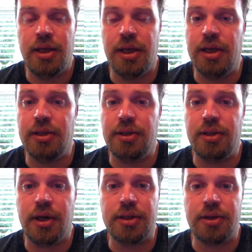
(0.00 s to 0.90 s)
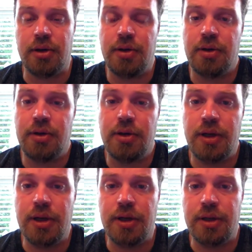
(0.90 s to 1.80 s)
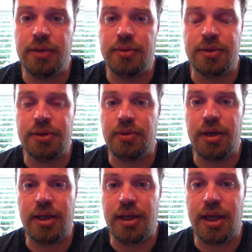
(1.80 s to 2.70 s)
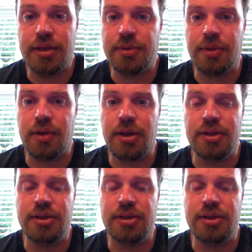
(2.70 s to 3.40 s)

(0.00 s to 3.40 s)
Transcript: And talking to her, it was great. It has been great.